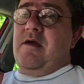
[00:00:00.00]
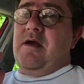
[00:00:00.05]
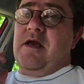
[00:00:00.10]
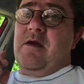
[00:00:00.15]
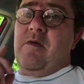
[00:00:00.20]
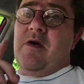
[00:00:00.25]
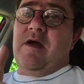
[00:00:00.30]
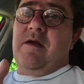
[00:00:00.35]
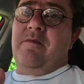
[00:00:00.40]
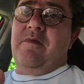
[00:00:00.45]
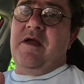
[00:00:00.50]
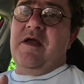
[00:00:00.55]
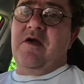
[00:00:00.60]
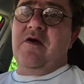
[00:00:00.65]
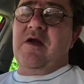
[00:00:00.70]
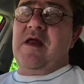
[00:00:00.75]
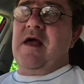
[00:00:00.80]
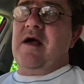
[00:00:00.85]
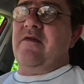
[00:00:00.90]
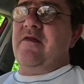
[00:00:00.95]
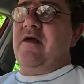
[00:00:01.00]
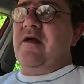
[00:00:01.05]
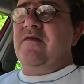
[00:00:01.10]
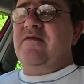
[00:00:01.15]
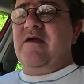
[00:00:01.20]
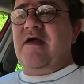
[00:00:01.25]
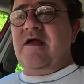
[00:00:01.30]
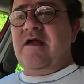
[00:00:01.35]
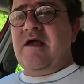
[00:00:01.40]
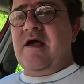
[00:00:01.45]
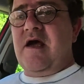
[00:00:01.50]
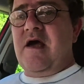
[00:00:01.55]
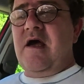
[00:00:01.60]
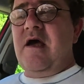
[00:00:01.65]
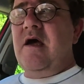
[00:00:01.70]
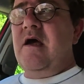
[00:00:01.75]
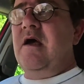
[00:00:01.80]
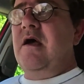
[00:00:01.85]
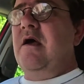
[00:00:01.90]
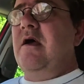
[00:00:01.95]
Anyway, be good out there. Take
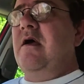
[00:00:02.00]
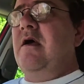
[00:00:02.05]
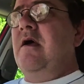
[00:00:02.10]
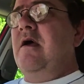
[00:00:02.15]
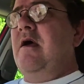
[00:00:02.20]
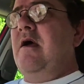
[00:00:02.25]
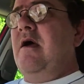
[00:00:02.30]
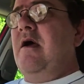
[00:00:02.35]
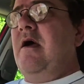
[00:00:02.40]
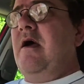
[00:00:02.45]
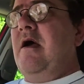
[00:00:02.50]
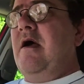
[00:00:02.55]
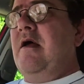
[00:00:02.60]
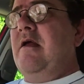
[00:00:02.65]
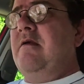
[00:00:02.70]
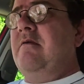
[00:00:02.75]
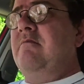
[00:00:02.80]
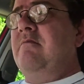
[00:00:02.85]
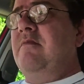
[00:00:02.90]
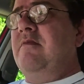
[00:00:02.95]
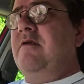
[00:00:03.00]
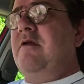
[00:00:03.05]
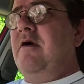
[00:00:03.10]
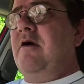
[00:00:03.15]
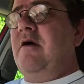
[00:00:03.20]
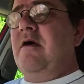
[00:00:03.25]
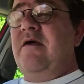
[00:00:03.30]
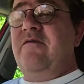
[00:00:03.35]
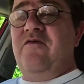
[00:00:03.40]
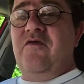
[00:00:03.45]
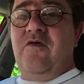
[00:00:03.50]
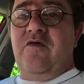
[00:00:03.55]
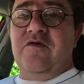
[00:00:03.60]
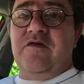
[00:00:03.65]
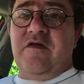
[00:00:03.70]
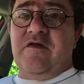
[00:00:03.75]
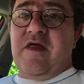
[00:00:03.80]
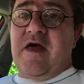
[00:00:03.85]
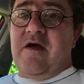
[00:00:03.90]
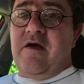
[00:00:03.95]
care. And uh, if you're
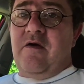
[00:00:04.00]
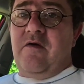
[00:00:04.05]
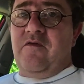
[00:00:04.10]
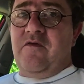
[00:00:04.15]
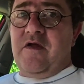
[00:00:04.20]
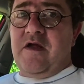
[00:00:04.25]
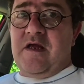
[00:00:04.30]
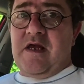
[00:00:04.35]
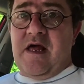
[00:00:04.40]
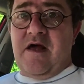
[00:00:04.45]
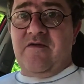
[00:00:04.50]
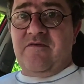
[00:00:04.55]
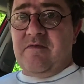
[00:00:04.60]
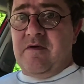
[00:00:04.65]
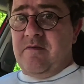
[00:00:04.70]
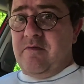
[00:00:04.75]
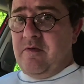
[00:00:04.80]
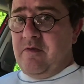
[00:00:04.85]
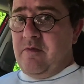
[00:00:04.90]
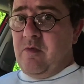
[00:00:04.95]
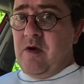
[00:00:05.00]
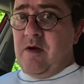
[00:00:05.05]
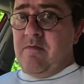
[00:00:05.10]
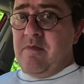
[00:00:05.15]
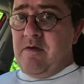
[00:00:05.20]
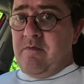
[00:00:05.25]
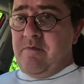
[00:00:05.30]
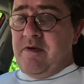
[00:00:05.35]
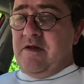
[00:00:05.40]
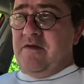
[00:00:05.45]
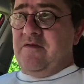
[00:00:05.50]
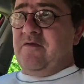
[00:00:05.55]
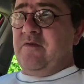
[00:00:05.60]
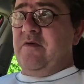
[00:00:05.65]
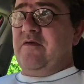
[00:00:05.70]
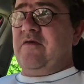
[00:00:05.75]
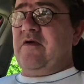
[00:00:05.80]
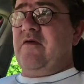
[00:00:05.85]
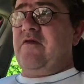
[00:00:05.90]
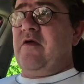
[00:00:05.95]
on the na on the canals, maybe we'll bump
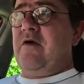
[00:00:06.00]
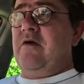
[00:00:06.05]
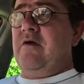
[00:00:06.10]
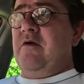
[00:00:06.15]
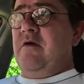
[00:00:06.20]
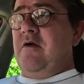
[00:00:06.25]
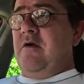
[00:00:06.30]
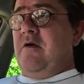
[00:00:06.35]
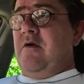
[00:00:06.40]
into each other